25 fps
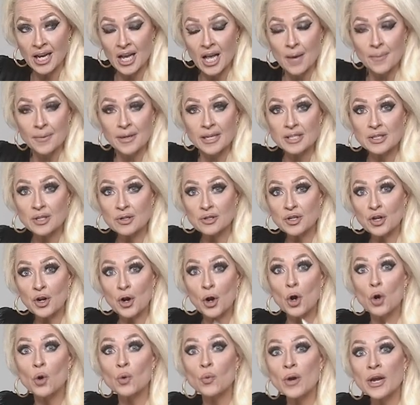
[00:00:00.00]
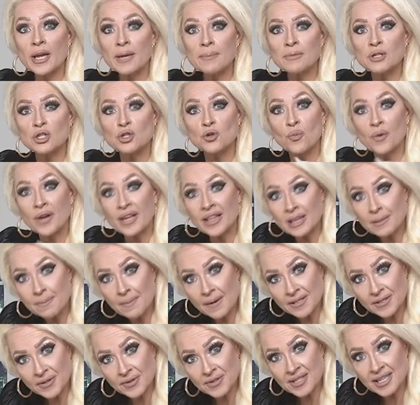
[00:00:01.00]
because there's an O-ring between the
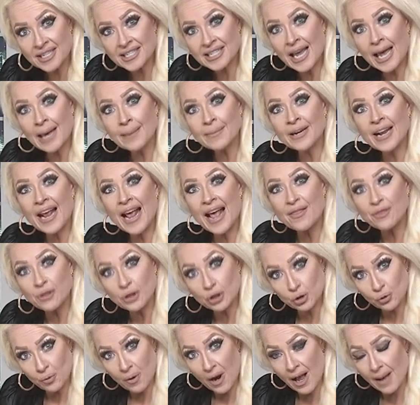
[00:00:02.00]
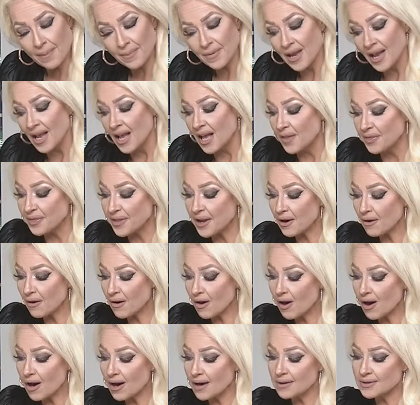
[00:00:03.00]
bezel set diamond and the drop. There
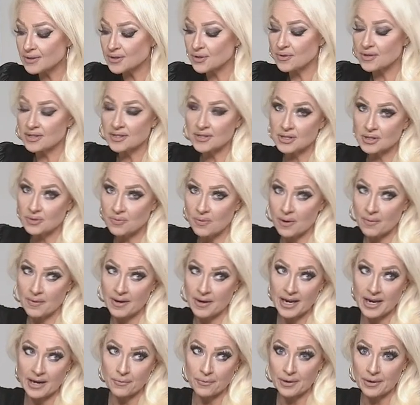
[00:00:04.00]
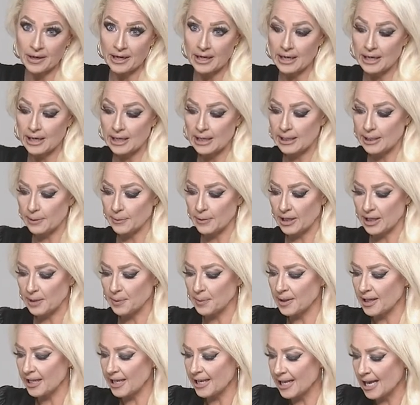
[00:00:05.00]
are, so this is where we get really, really,
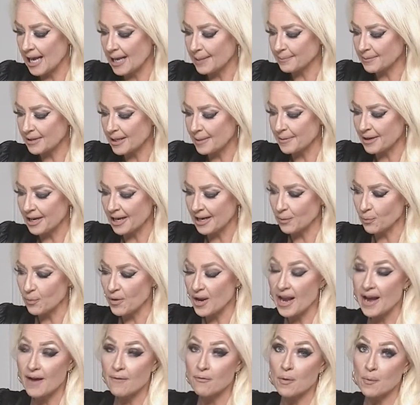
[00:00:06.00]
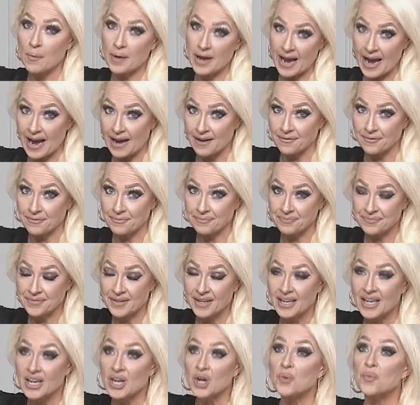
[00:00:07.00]
really um, limited. We have what we have.
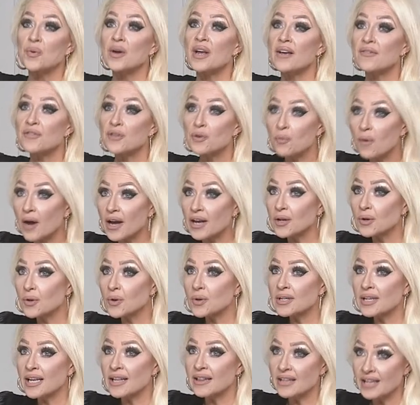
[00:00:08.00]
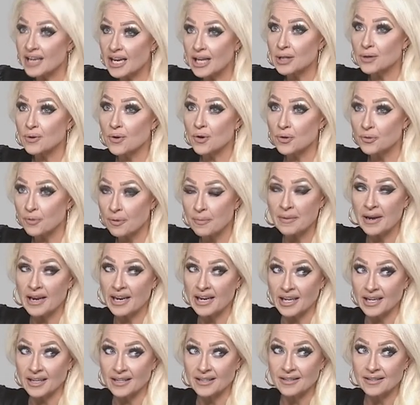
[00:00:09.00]
We have the white gold and the yellow gold
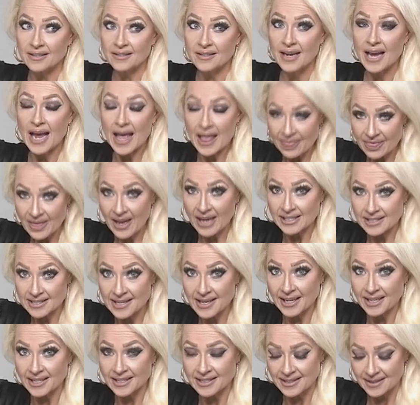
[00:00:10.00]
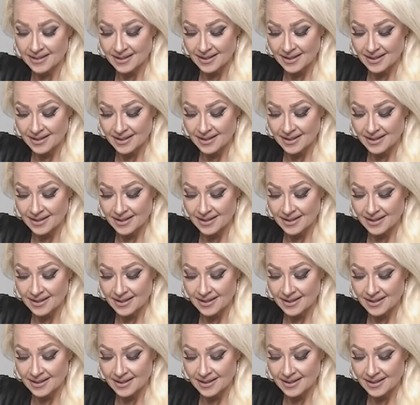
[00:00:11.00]
remaining, and that's it.